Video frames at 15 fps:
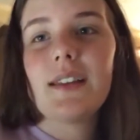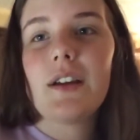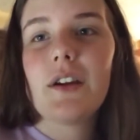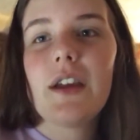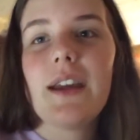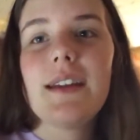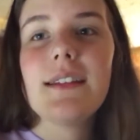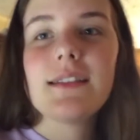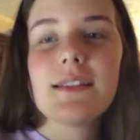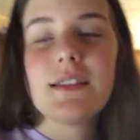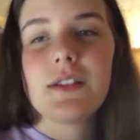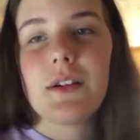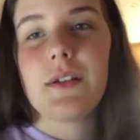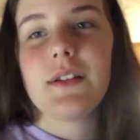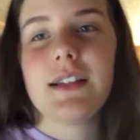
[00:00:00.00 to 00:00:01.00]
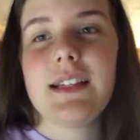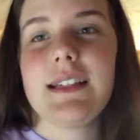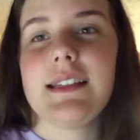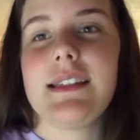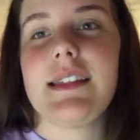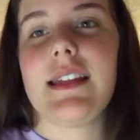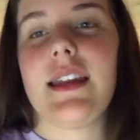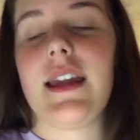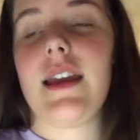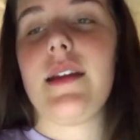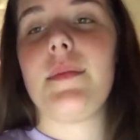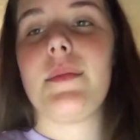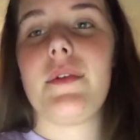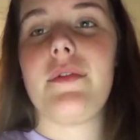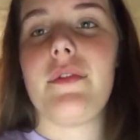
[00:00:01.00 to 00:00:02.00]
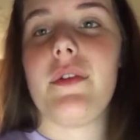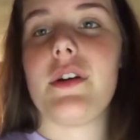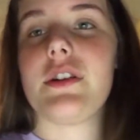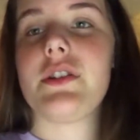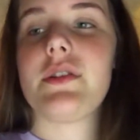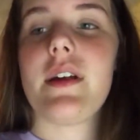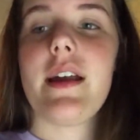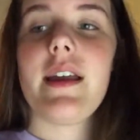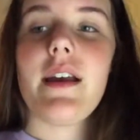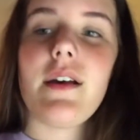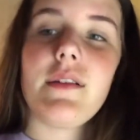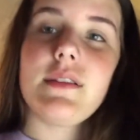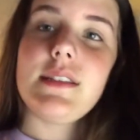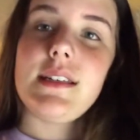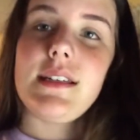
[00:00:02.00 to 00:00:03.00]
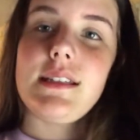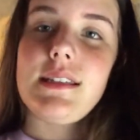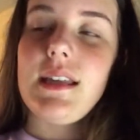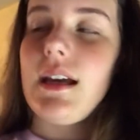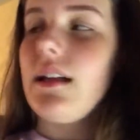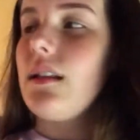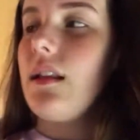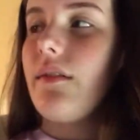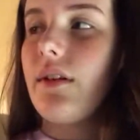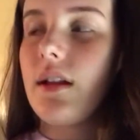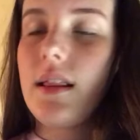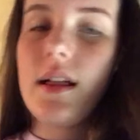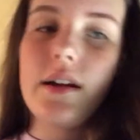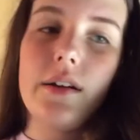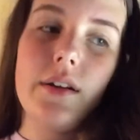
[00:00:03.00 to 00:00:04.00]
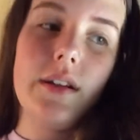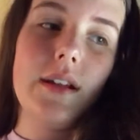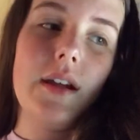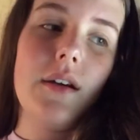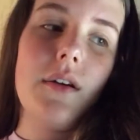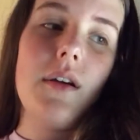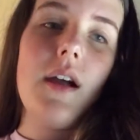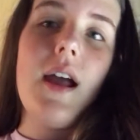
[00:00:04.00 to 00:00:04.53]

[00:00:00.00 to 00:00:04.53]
Okay, so it is the night before tryouts. It's like 11 o'clock right now.